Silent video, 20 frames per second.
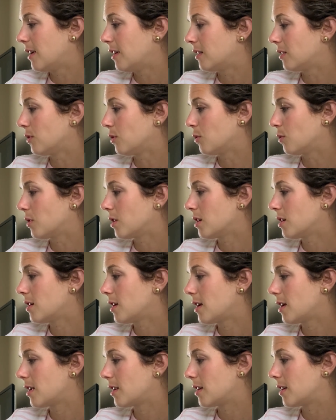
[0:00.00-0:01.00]

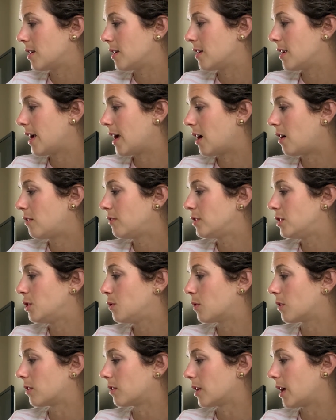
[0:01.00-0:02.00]
Lord, now
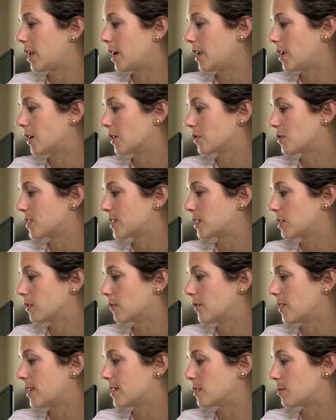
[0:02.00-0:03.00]
you are letting your
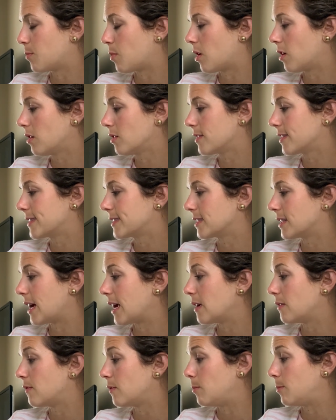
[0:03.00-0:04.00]
servant depart this
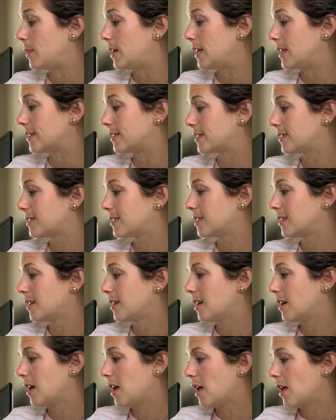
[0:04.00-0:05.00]
life in peace.
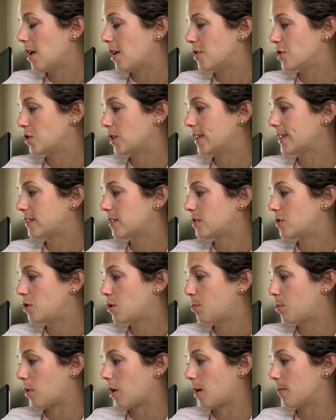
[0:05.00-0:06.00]
Just as
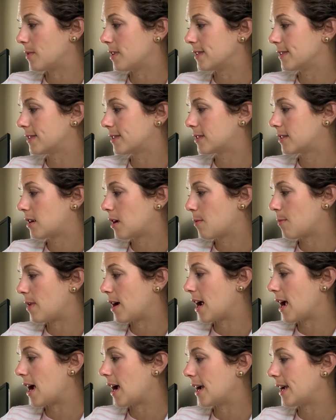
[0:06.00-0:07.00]
you promised,
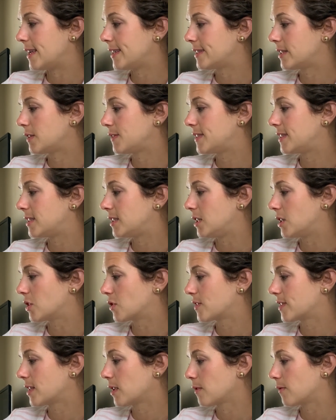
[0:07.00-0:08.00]
my eyes have seen
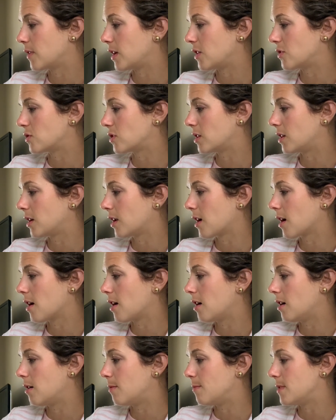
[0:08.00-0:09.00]
your salvation
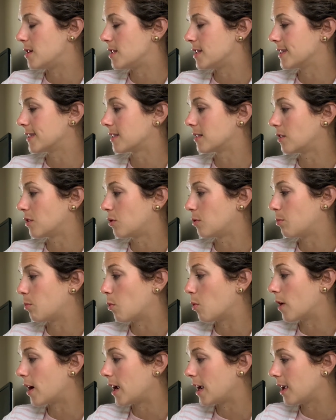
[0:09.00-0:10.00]
come in this little
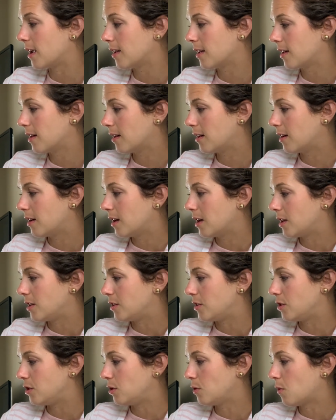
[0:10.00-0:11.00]
boy.
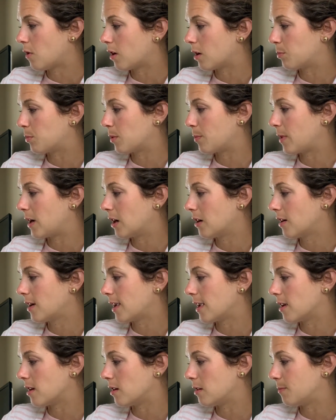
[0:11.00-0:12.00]
You are
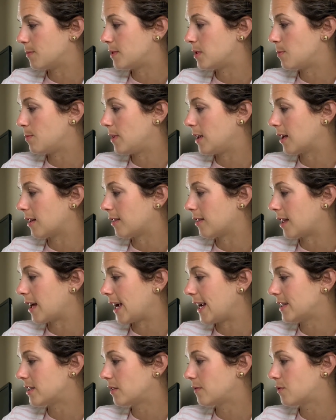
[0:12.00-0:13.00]
preparing him to be a
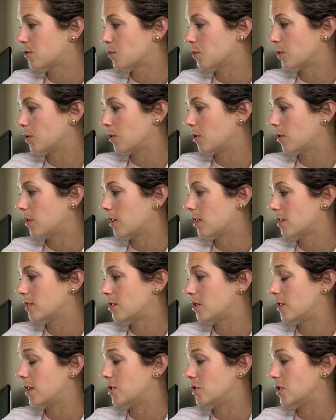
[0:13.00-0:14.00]
light of truth to the